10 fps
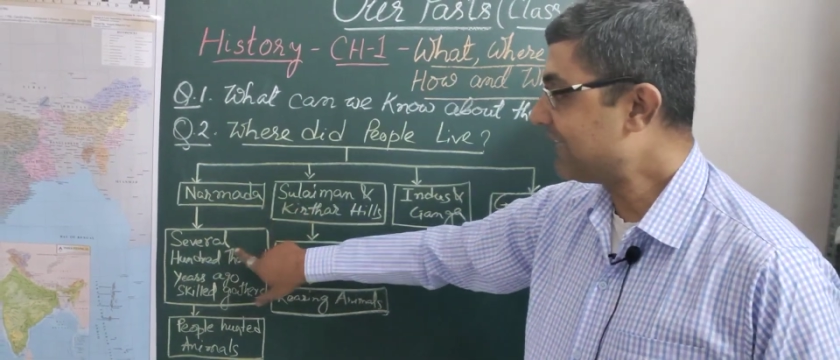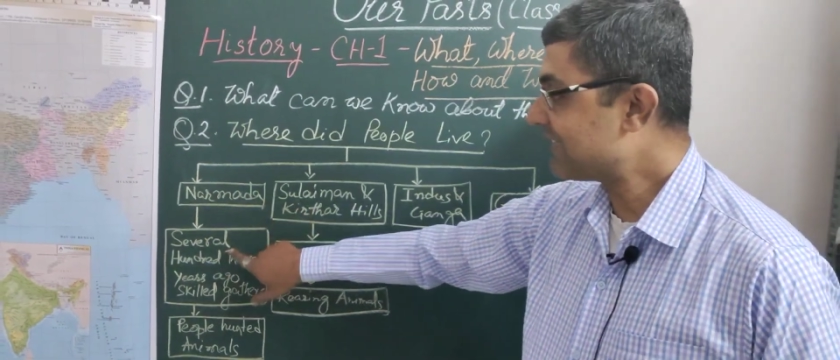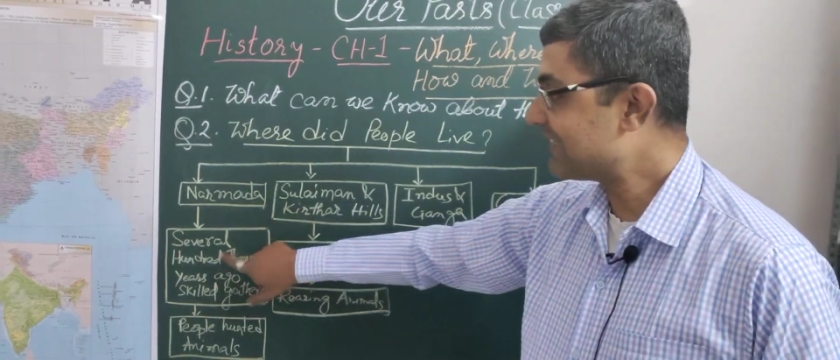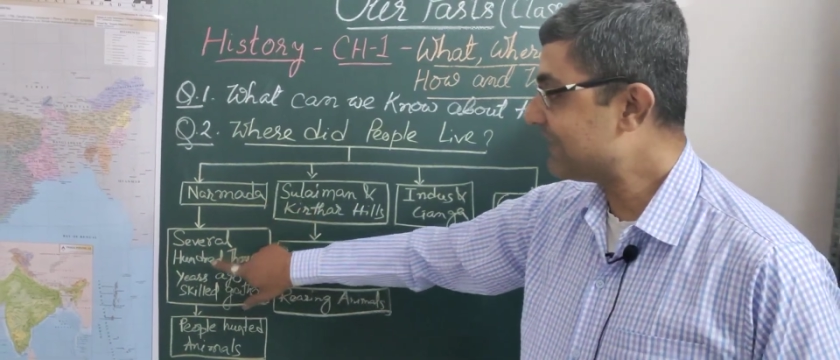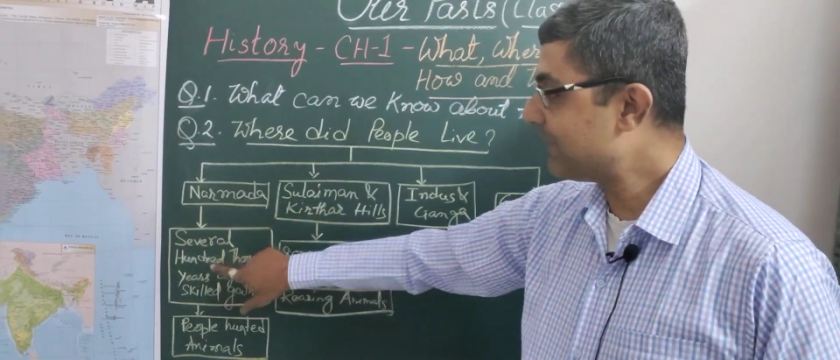that
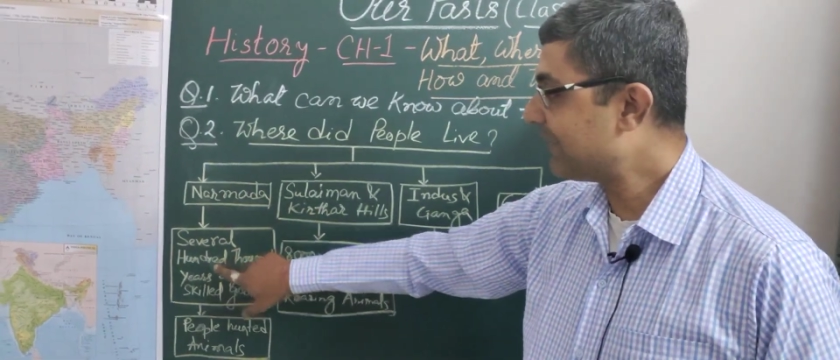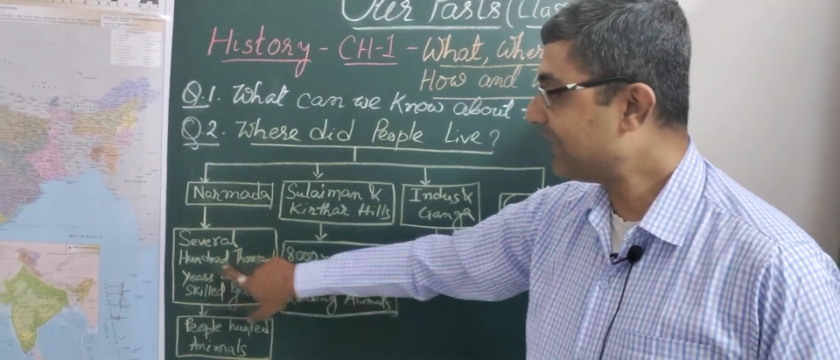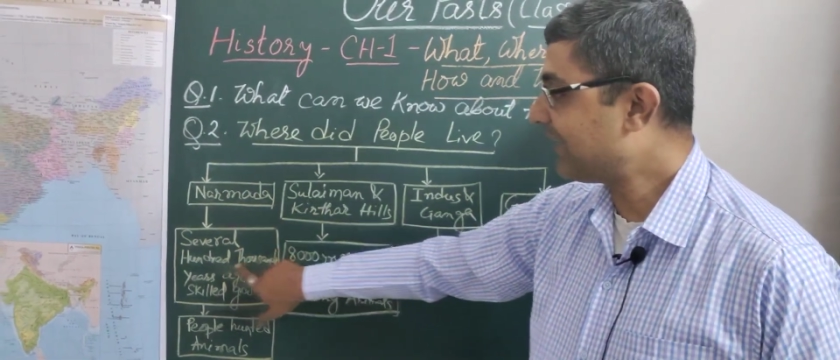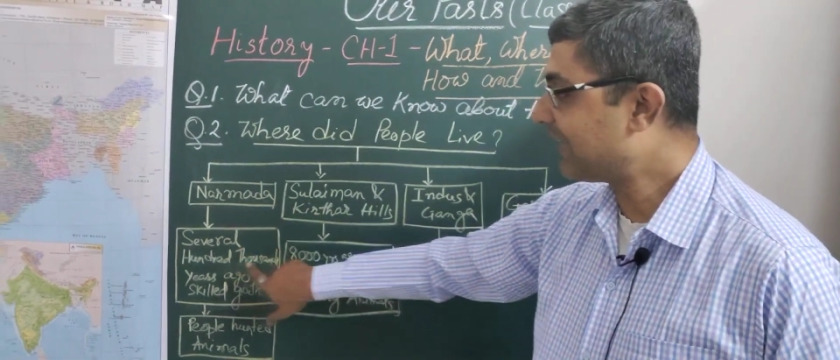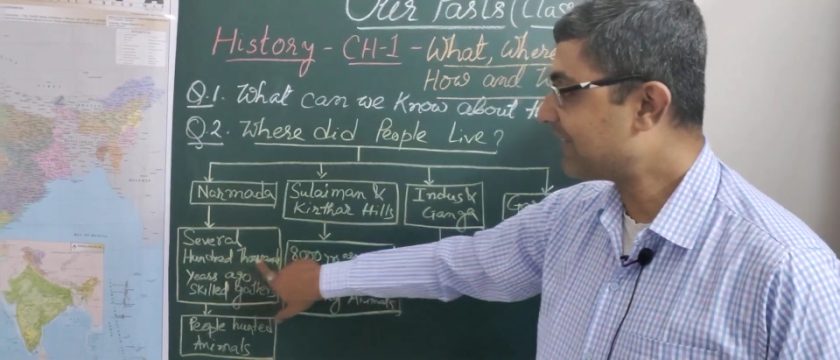several
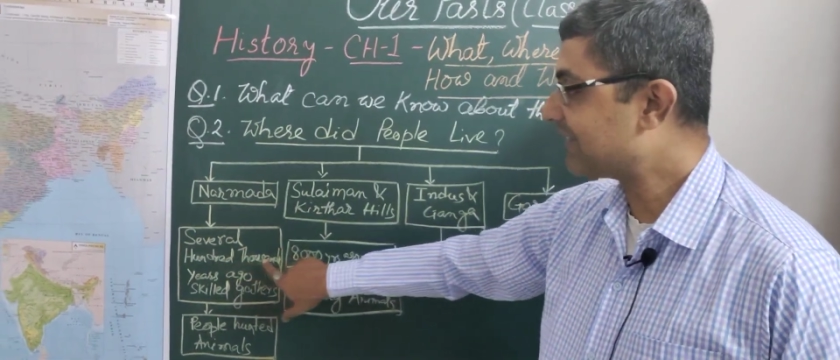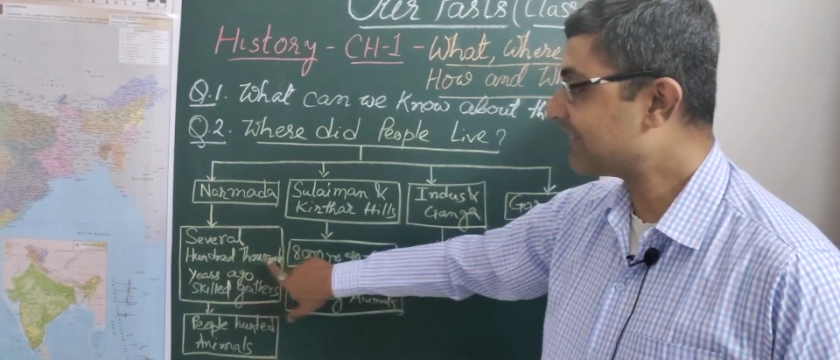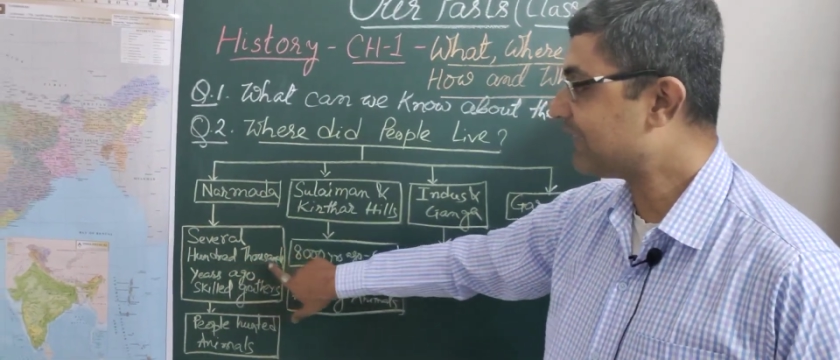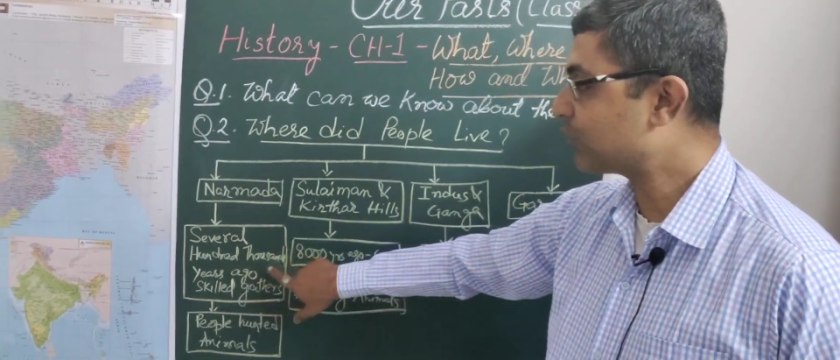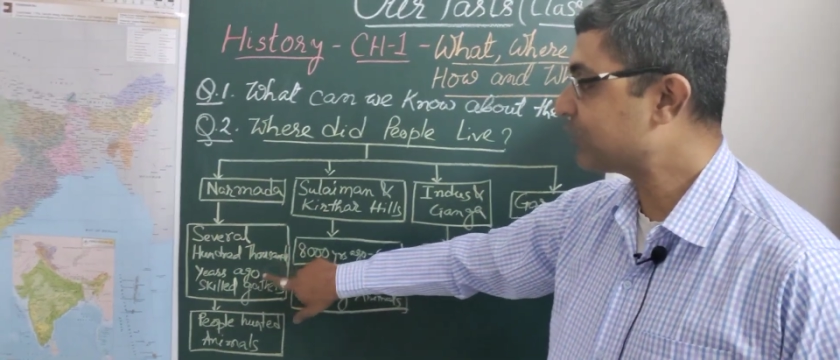
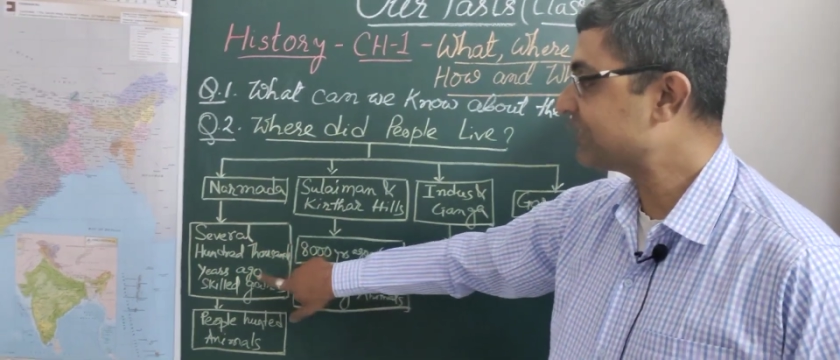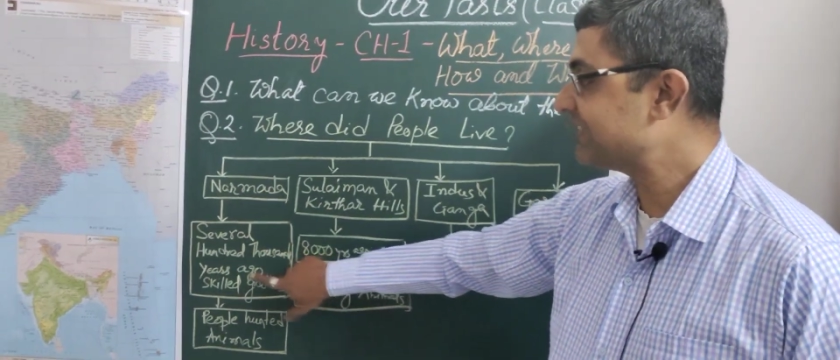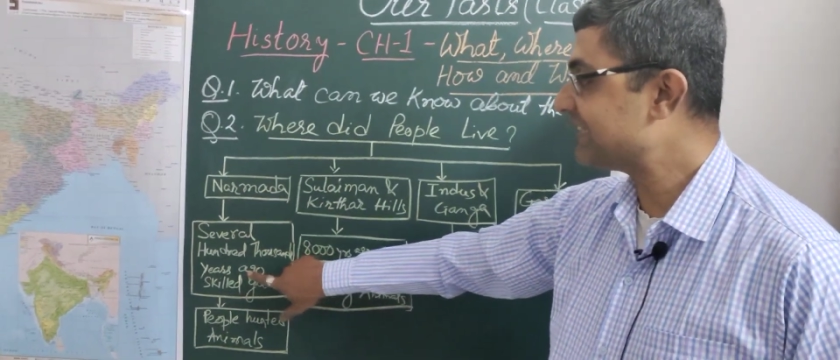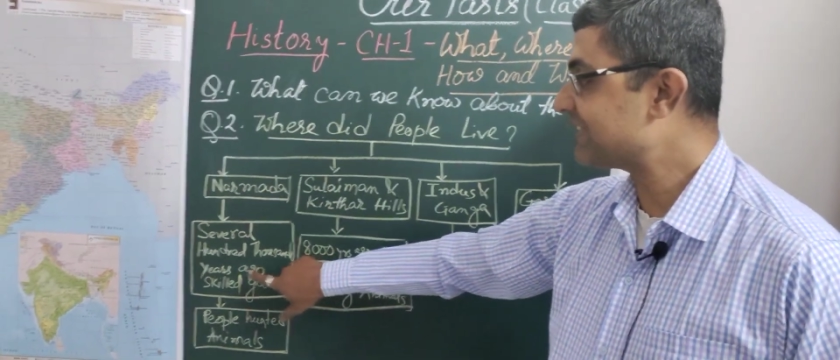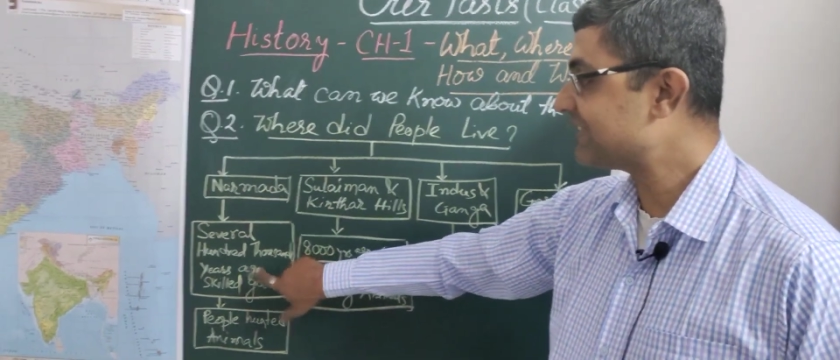100,000 years